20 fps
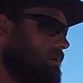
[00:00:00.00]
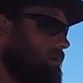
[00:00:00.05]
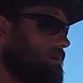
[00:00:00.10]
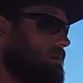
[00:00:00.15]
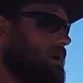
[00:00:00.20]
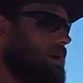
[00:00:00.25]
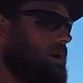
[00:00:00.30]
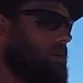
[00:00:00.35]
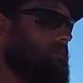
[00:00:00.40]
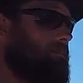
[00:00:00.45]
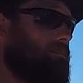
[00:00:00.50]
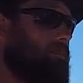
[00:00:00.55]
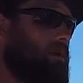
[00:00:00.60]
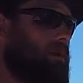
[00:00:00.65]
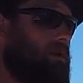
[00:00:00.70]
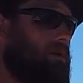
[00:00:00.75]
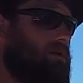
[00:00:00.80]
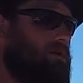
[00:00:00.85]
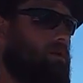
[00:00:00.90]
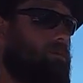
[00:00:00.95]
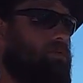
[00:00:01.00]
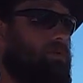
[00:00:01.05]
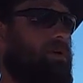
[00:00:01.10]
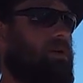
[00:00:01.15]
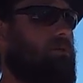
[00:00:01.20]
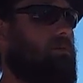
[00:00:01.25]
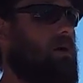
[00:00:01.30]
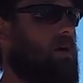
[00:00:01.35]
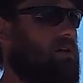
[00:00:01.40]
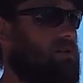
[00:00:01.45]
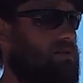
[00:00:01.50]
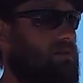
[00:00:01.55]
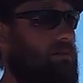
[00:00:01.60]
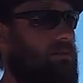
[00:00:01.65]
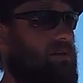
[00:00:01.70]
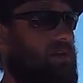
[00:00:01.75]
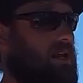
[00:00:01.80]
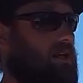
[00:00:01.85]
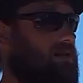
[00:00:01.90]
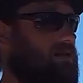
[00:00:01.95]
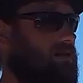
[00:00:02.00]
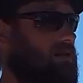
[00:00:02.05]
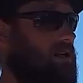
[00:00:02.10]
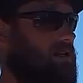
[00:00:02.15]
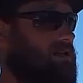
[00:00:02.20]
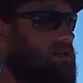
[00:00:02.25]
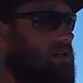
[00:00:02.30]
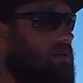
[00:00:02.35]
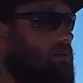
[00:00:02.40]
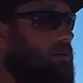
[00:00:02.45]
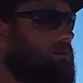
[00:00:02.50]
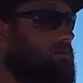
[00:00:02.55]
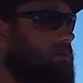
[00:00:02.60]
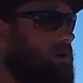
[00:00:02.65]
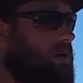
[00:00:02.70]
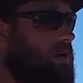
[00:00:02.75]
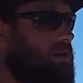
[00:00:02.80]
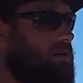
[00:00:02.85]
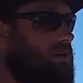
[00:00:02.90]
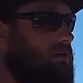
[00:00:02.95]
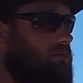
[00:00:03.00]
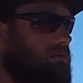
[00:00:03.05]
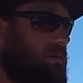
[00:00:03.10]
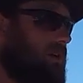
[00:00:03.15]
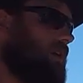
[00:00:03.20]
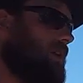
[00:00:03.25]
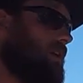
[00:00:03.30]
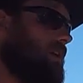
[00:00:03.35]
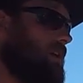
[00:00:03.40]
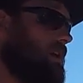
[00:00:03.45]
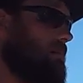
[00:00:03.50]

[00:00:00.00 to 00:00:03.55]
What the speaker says: Okay. So pretty much, that's it with breeding, really.